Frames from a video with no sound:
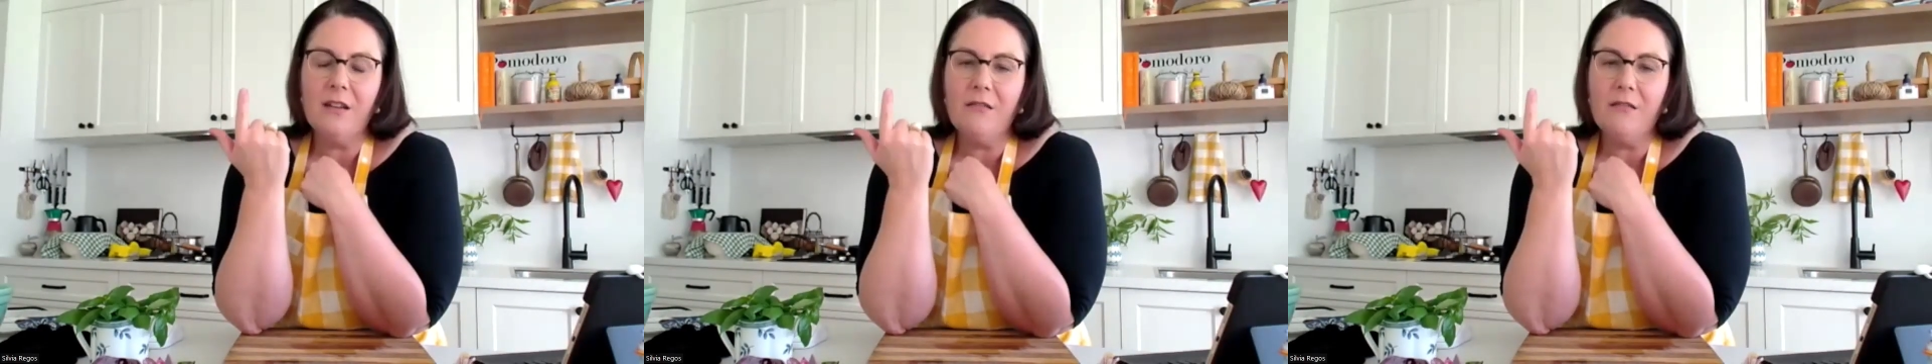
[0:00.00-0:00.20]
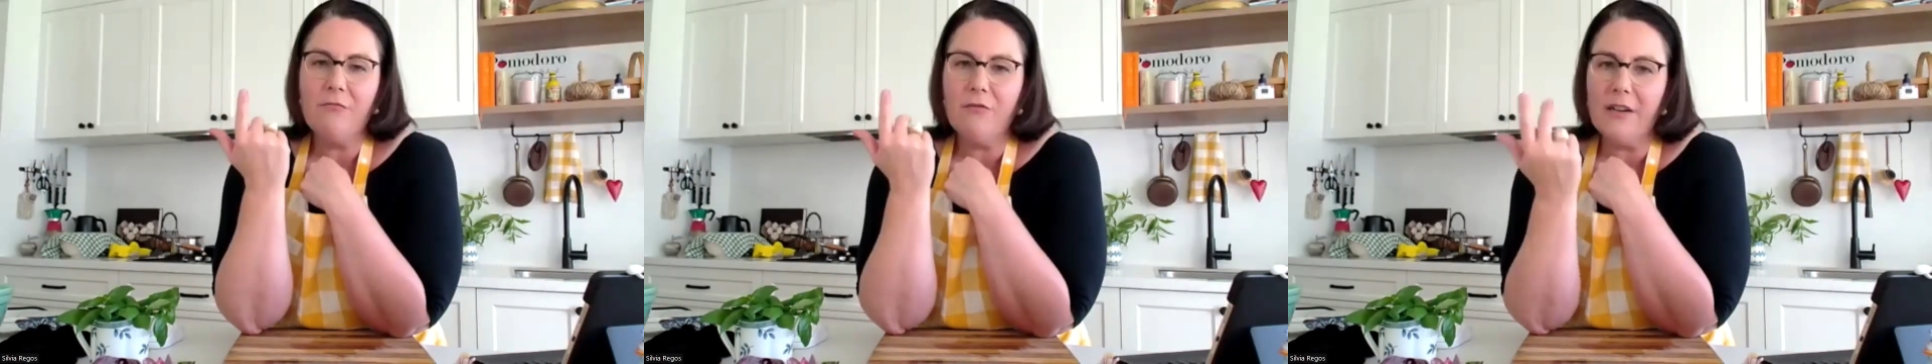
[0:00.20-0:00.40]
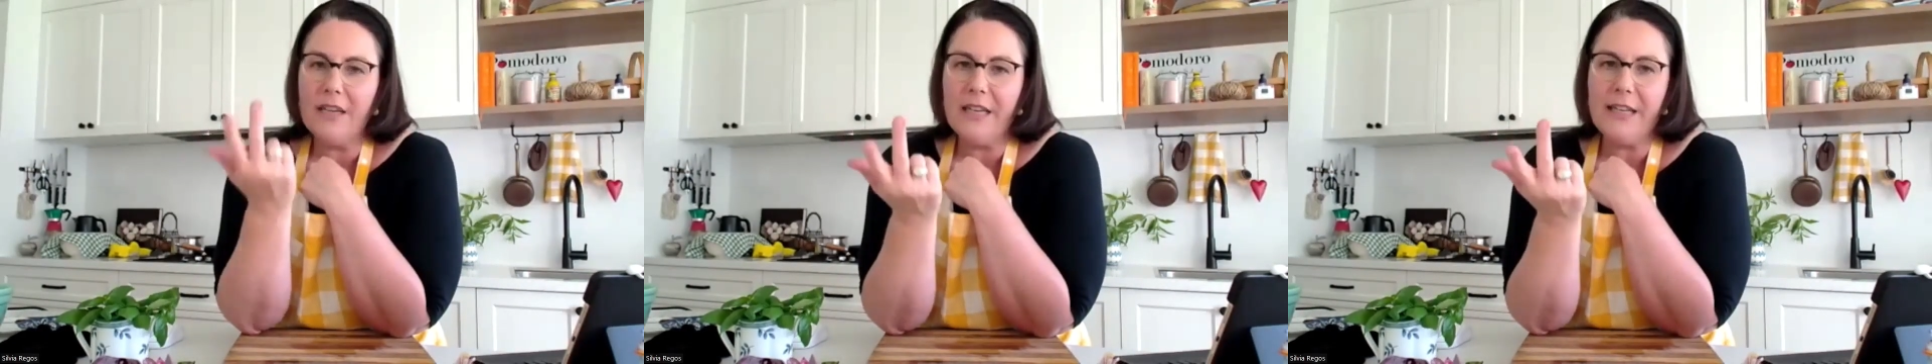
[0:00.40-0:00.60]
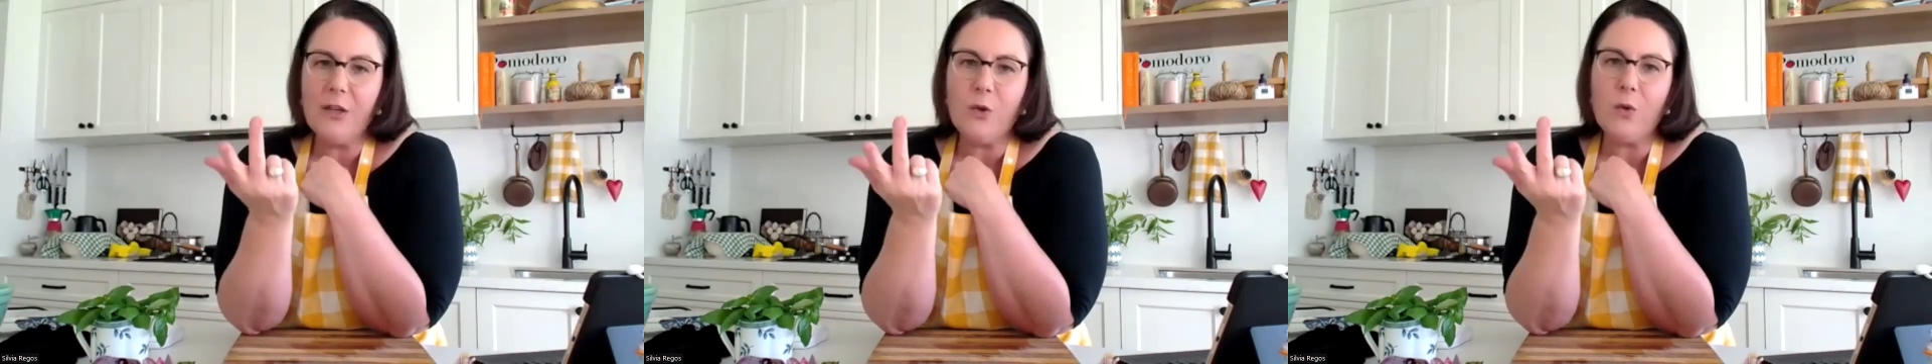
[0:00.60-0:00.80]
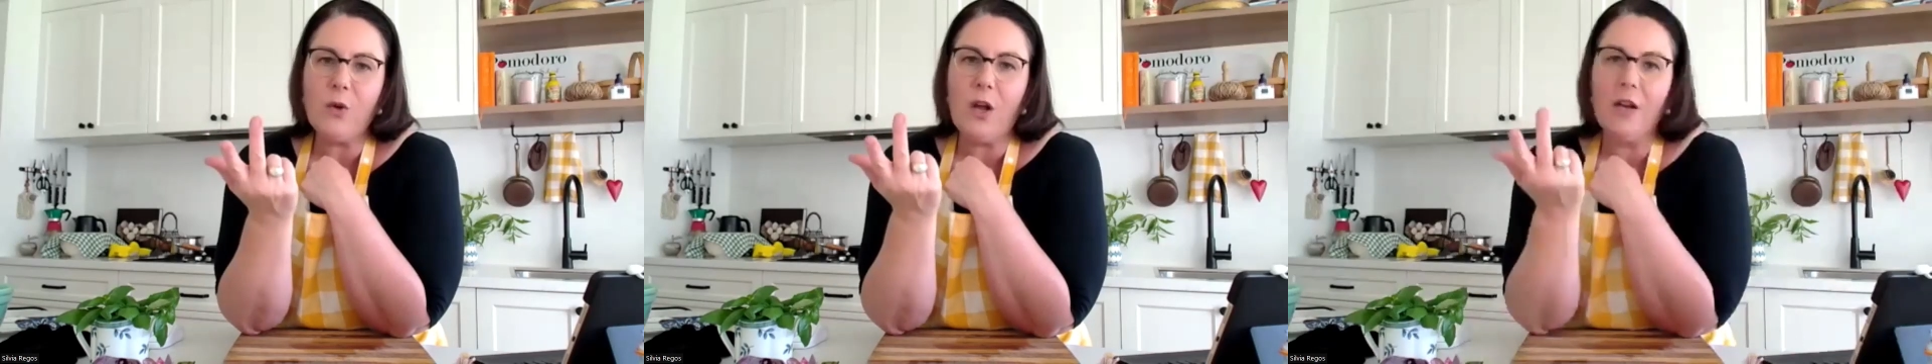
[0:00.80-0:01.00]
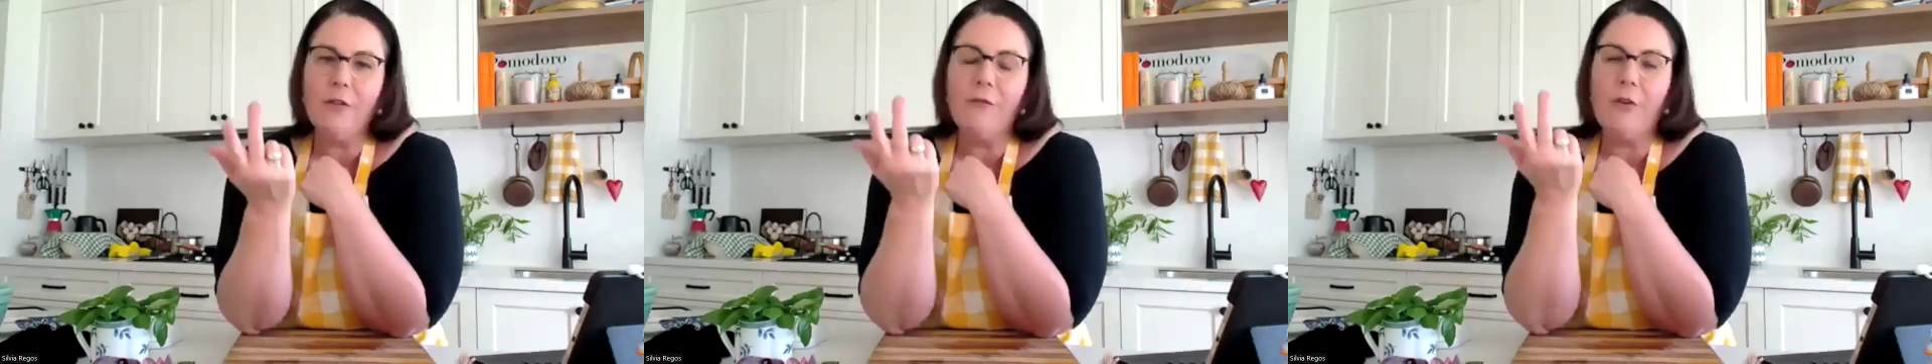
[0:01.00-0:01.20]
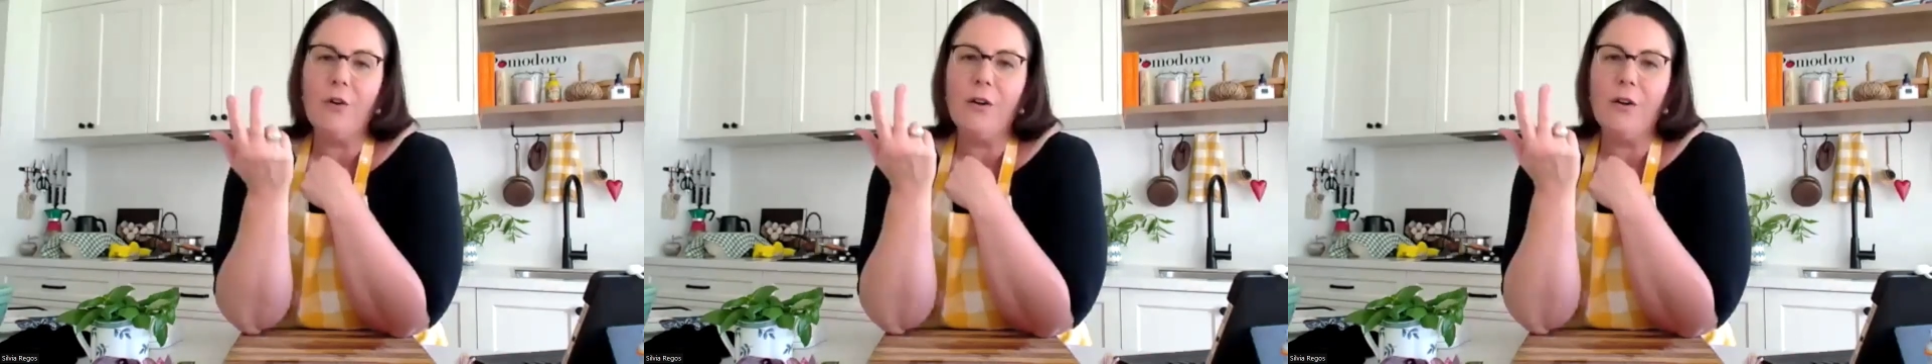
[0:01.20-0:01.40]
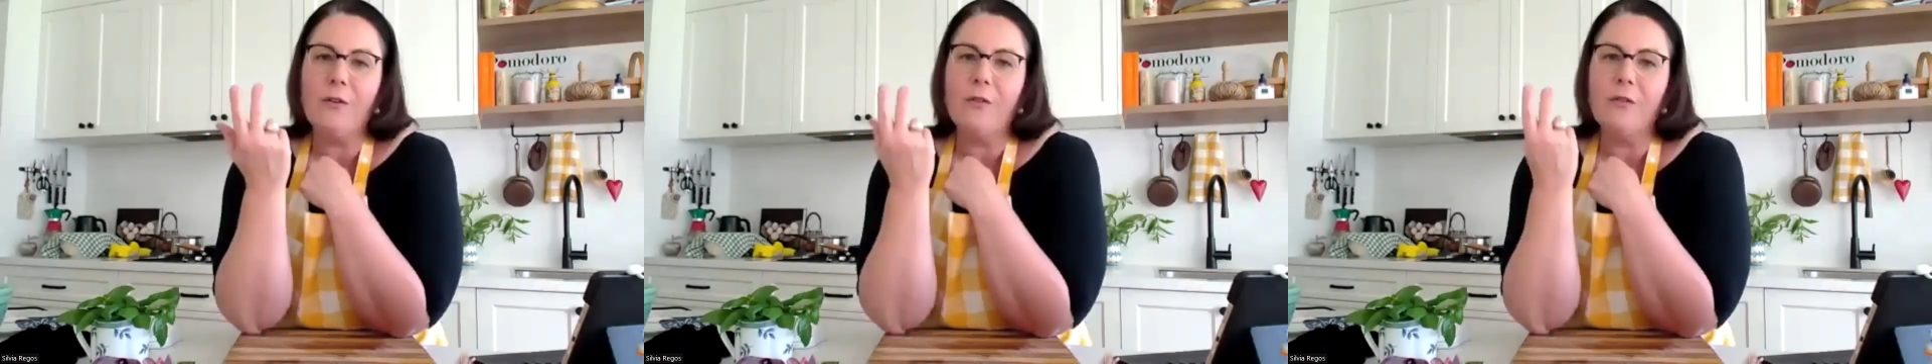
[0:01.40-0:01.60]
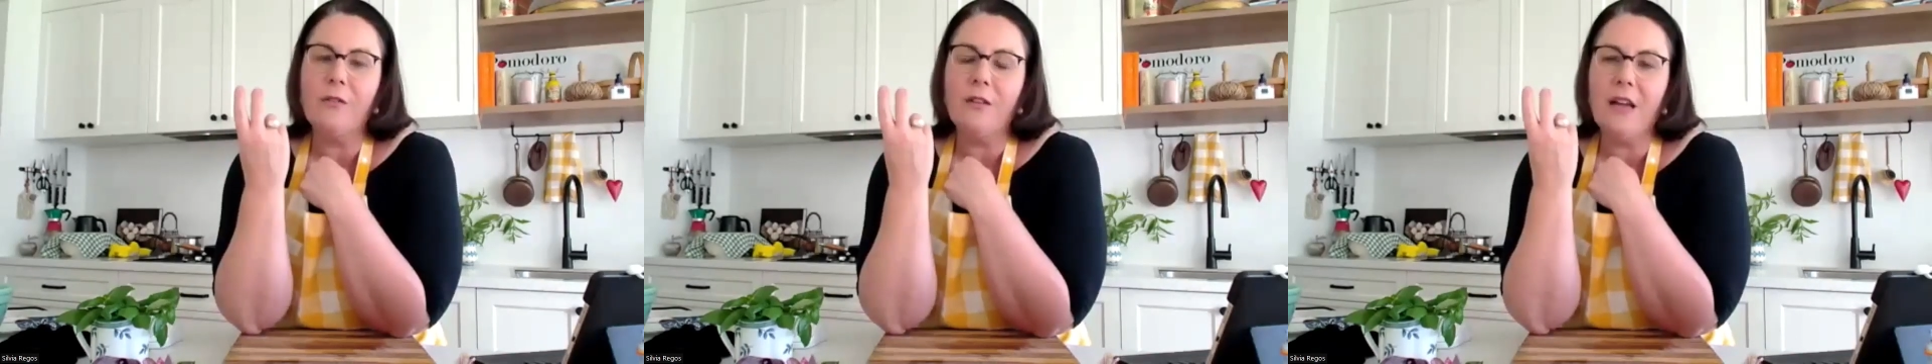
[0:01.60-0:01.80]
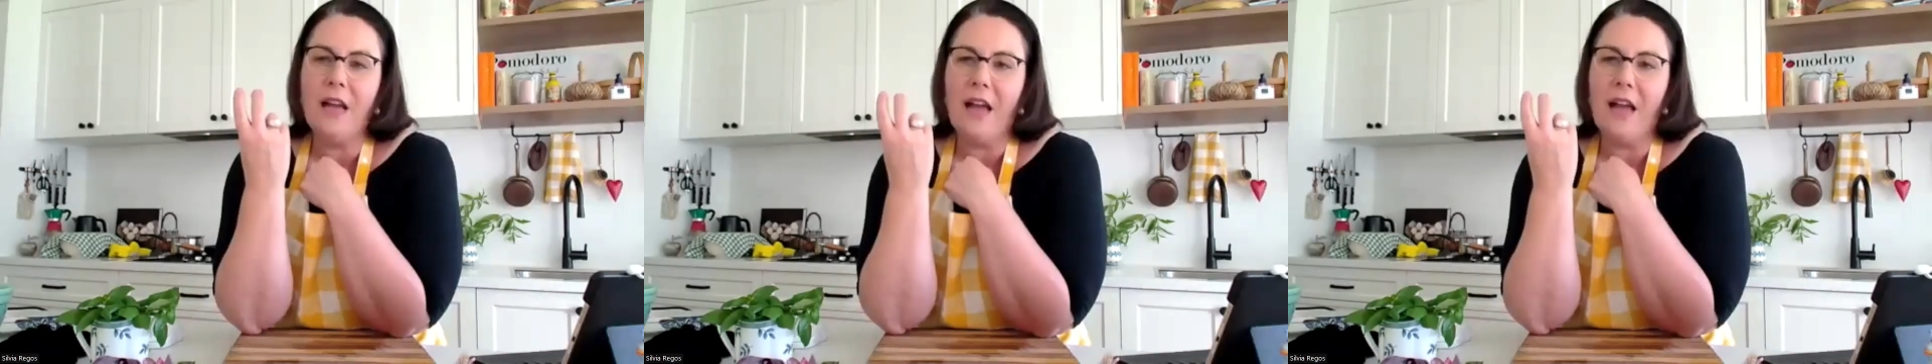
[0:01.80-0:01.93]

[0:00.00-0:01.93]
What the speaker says: really good olive oil,